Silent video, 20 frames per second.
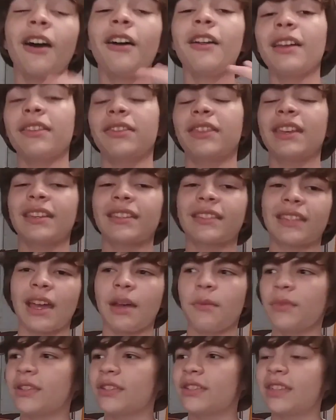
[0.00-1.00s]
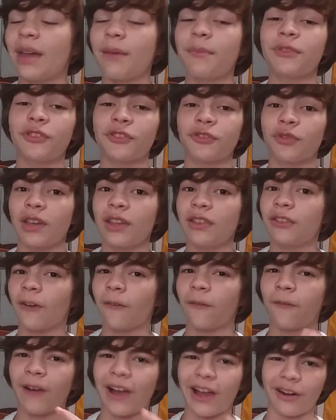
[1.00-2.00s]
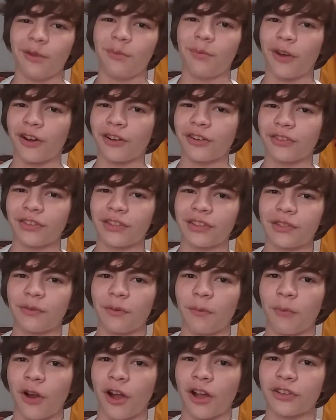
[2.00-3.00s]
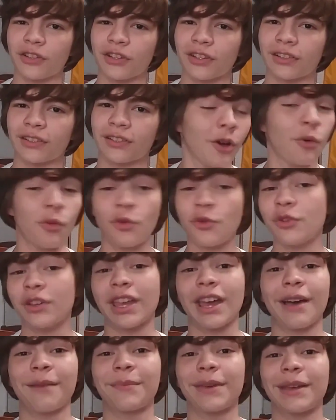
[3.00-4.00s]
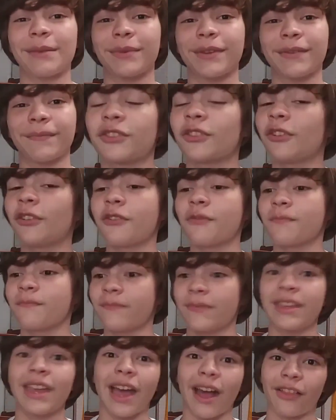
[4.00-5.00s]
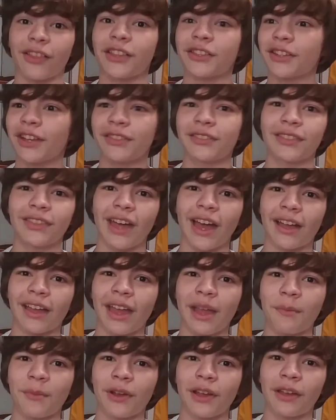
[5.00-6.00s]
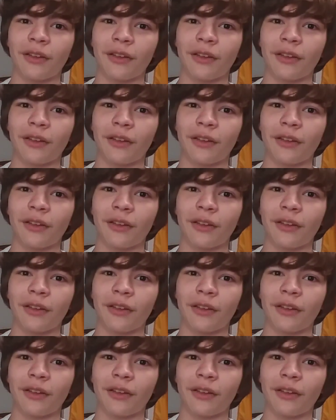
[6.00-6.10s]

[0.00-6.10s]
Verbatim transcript: now ah, I think it's time we demonstrate the final part of this project. Oh woo yeah baby. So yeah, let's cut to that camera